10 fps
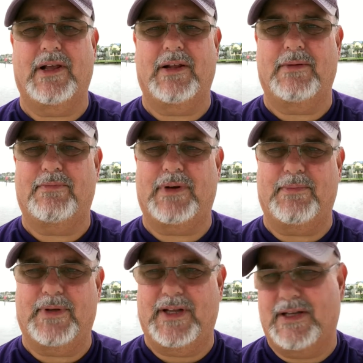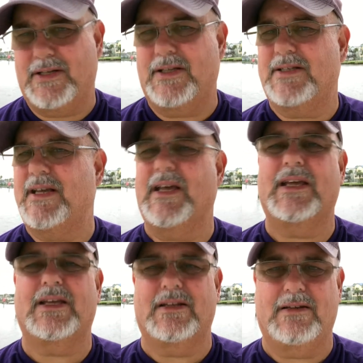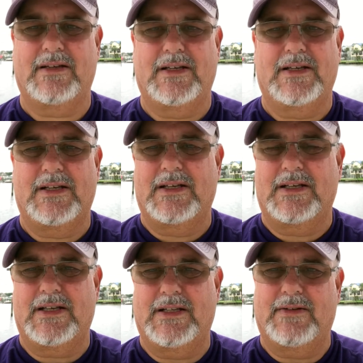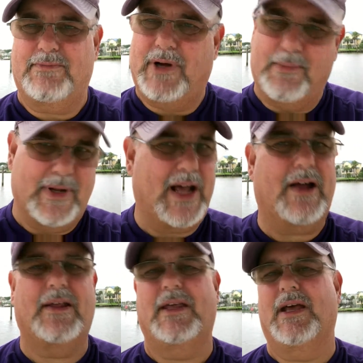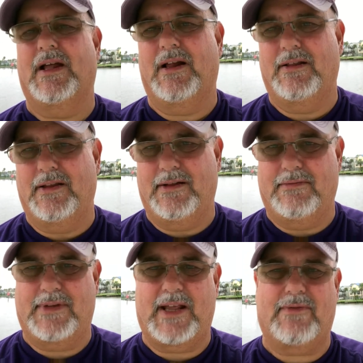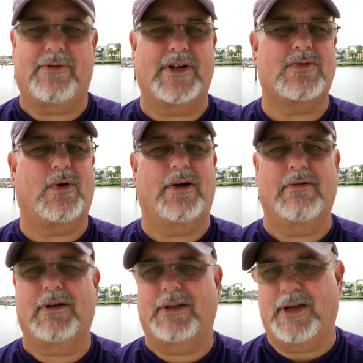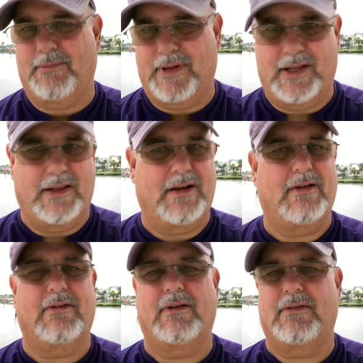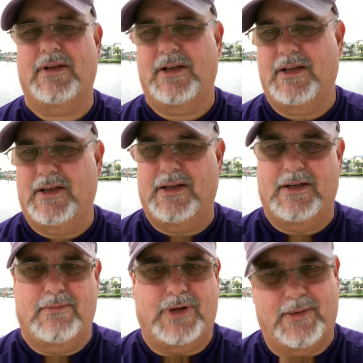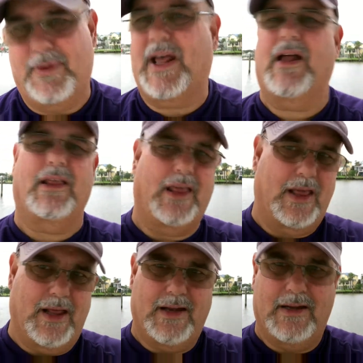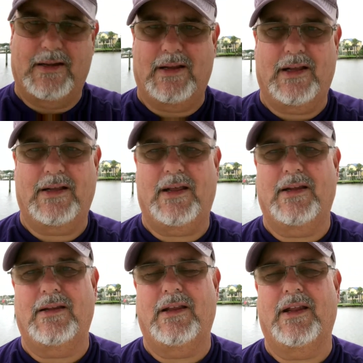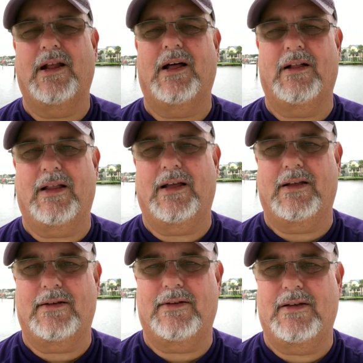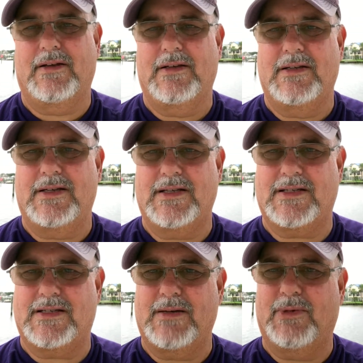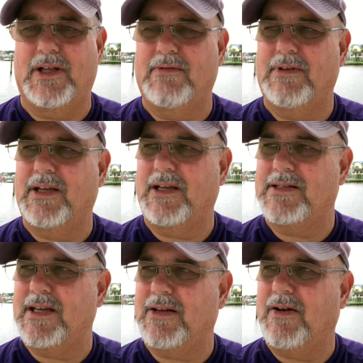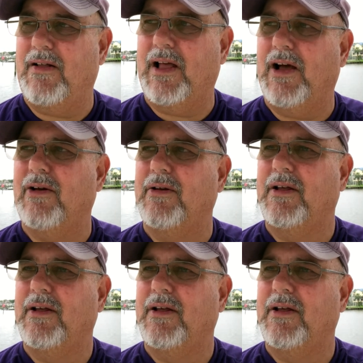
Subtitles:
and pump it into the tank, and then pump it out again, and take fresh water and dump it in there and pump it out again, and then I'll disassemble everything and take it all out.